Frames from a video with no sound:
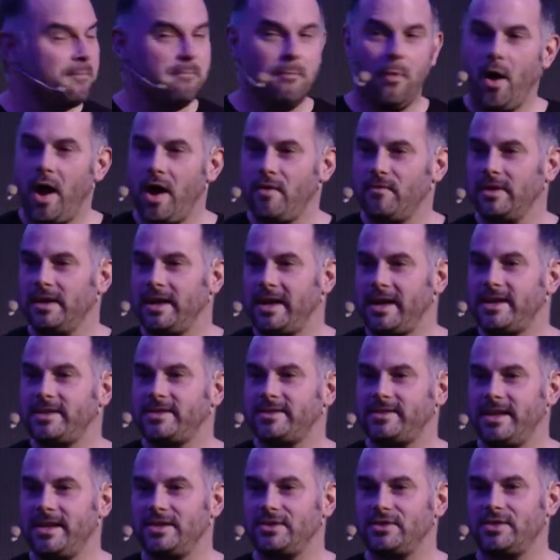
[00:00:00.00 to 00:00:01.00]
My
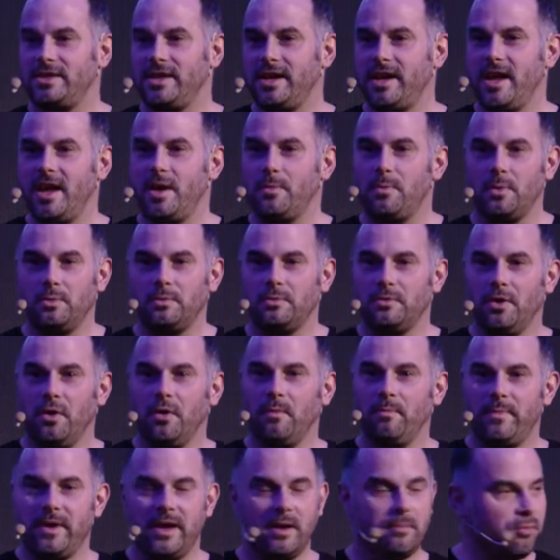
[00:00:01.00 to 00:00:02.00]
release this year will
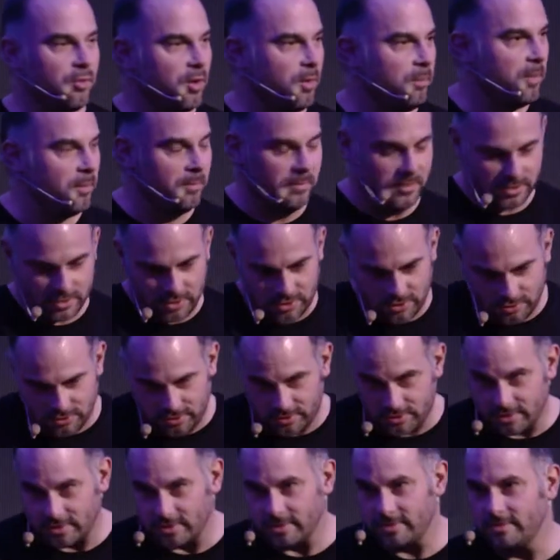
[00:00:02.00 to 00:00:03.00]
not be a problem.
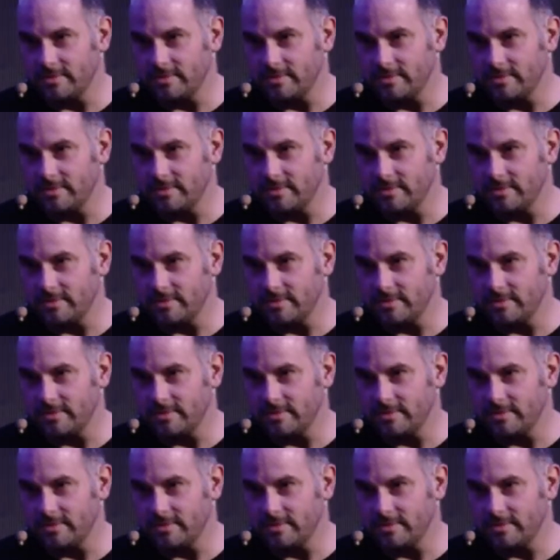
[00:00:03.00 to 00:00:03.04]
Shh.